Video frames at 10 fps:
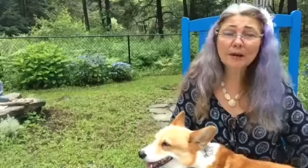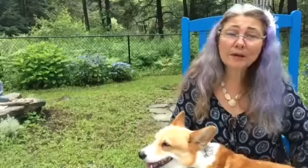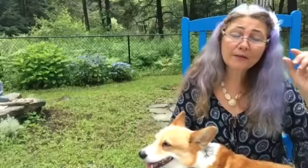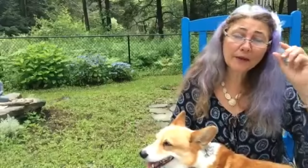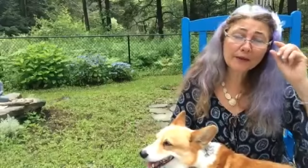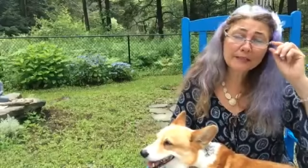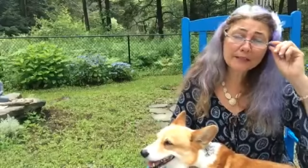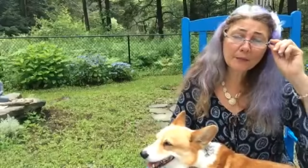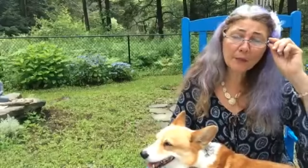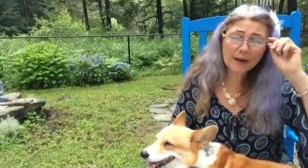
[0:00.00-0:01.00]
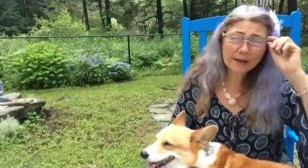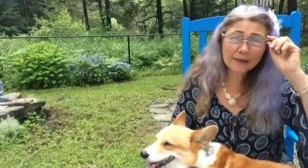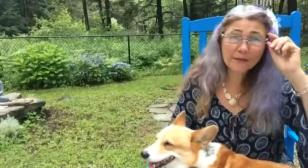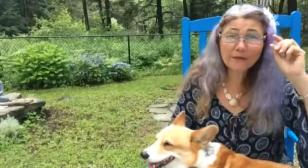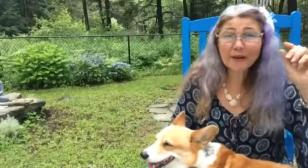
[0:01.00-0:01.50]
on a very deep way.
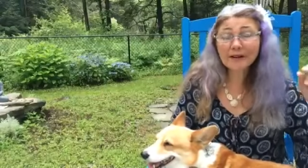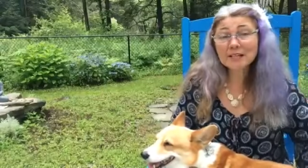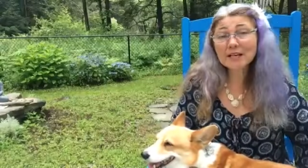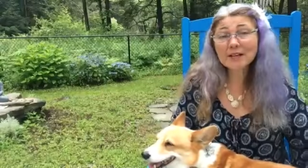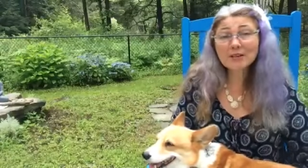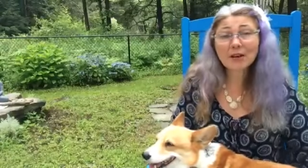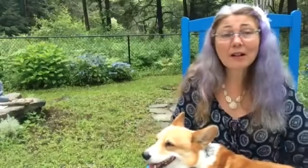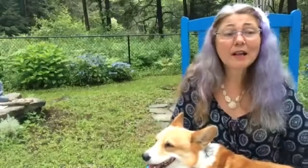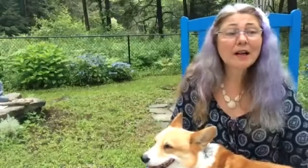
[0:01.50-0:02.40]
They're very gentle,